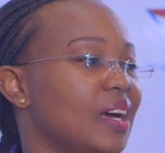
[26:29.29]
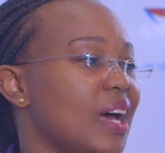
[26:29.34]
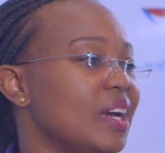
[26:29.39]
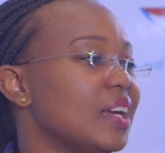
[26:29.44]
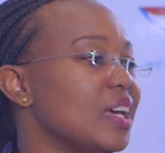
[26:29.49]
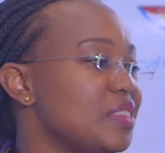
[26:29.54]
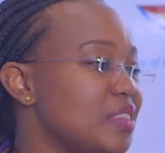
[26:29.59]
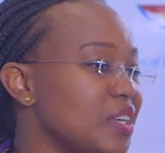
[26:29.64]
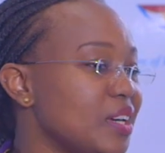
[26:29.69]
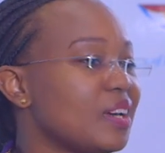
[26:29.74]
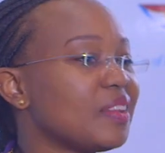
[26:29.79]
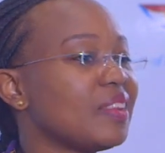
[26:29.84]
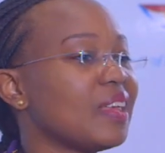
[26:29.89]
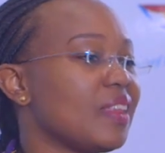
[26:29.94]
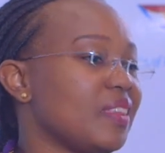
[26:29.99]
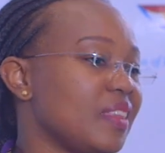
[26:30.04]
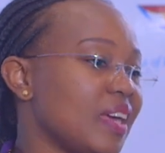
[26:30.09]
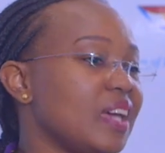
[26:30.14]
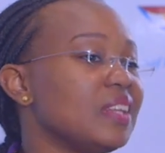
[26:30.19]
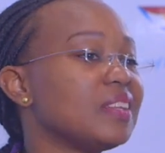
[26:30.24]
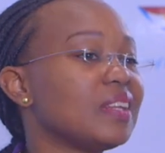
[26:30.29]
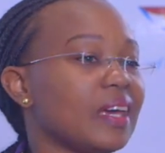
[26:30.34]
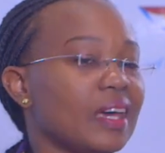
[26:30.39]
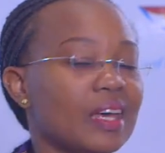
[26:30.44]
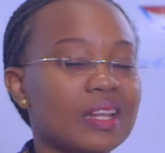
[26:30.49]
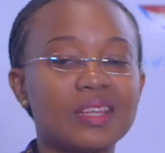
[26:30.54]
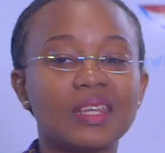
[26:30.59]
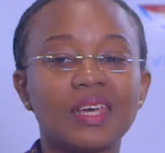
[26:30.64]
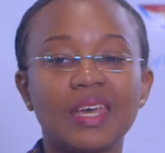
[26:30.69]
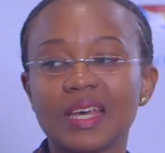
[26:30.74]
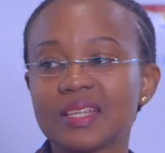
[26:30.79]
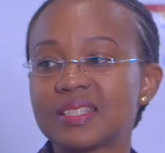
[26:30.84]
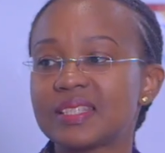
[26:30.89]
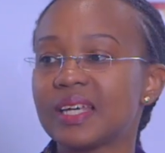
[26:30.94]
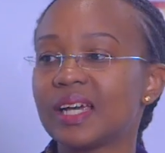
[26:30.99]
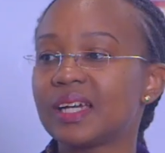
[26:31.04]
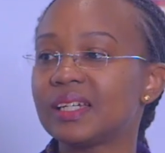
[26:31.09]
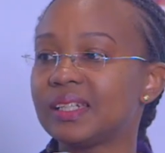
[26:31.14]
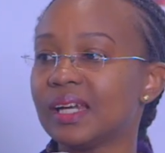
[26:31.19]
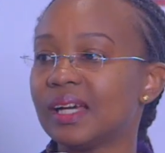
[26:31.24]
And I think they're there in the healthcare
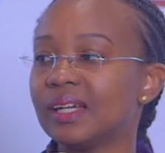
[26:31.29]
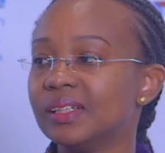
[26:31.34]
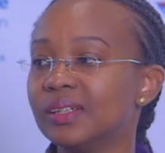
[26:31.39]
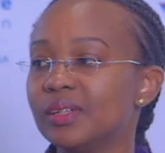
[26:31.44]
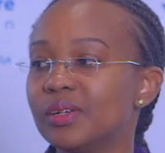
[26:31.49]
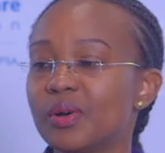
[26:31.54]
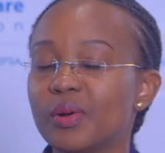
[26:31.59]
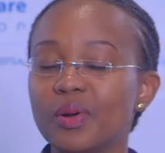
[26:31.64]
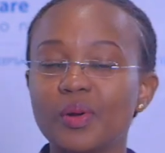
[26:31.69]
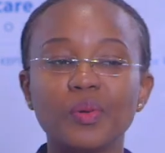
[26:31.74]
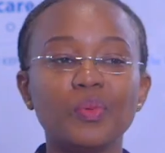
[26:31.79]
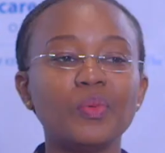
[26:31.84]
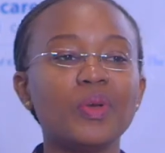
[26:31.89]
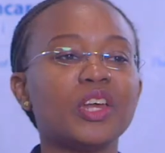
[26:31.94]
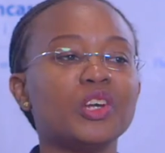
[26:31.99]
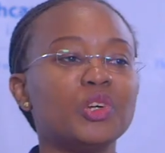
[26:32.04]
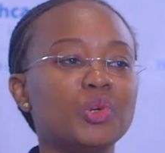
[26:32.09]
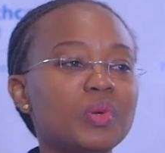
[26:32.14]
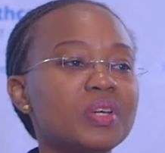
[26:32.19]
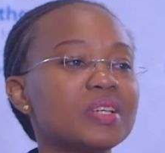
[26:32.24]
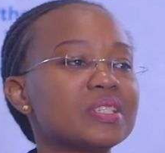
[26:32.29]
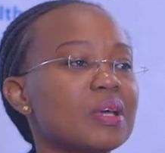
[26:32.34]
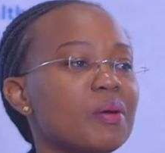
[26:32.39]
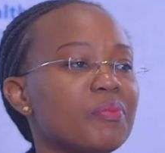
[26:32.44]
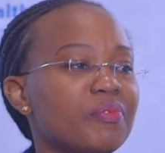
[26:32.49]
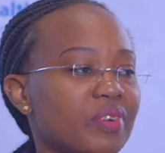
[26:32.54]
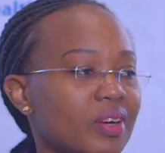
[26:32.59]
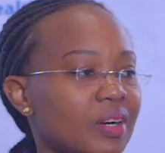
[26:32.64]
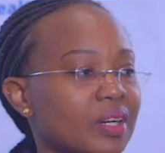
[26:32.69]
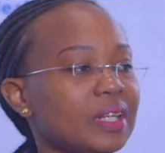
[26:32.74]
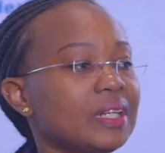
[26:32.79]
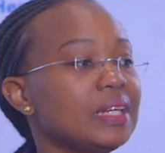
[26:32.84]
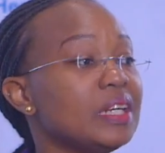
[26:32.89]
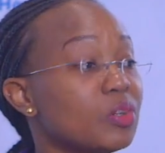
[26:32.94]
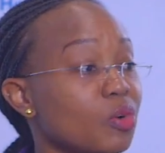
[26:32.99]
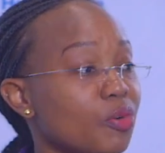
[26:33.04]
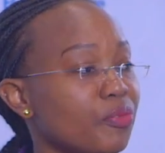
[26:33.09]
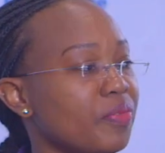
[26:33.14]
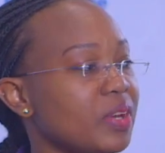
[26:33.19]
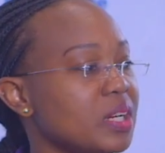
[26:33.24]
sector. We are doing some very
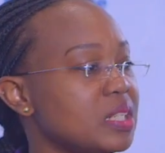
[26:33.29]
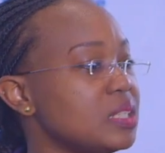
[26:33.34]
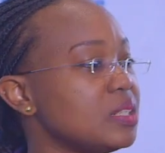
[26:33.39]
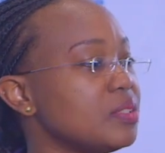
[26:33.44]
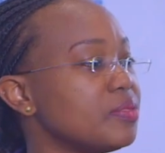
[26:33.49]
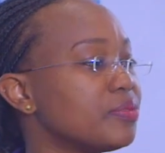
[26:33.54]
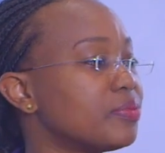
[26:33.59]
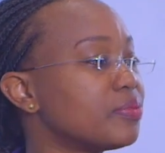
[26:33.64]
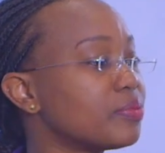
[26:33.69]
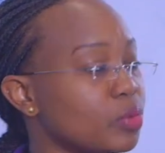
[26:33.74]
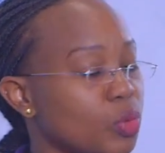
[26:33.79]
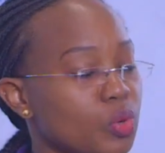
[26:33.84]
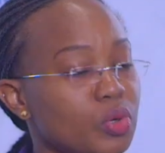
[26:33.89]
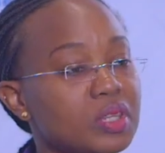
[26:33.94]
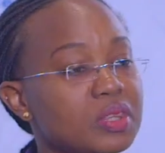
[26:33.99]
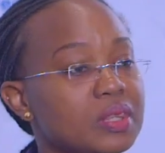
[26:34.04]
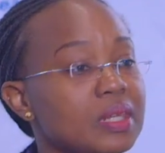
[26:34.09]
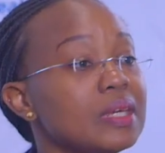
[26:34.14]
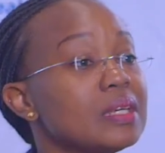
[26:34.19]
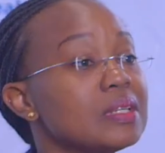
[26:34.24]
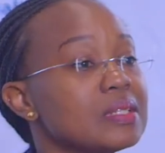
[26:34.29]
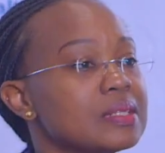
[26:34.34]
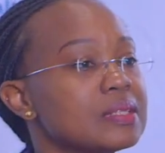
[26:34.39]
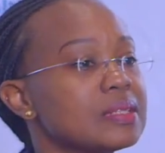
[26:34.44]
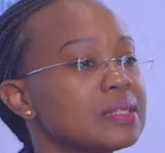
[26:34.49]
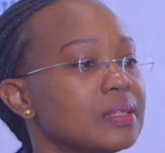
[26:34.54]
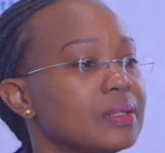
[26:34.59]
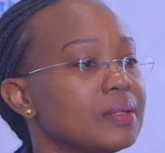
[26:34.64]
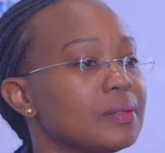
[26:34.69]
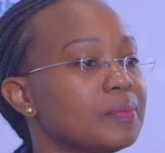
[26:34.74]
innovative, good things.